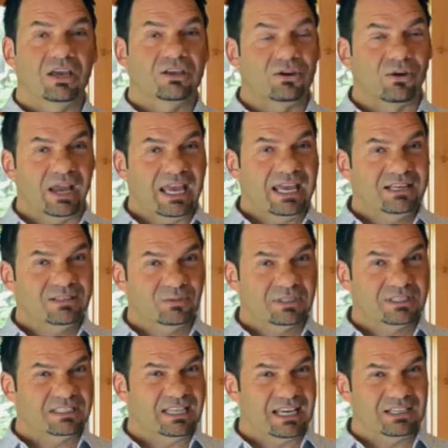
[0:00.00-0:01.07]
Your eggs will
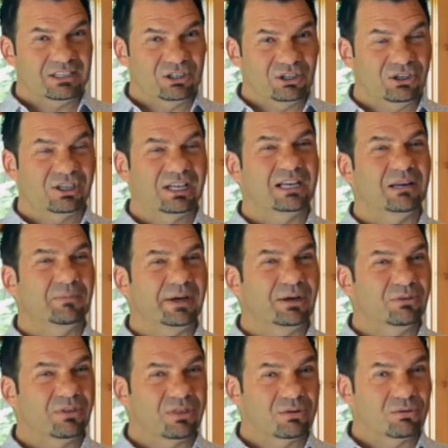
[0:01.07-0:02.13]
set and cook in
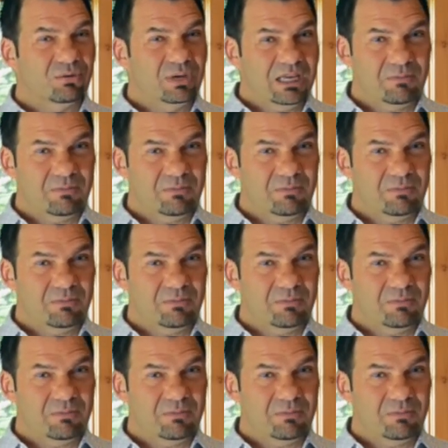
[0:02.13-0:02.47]
about three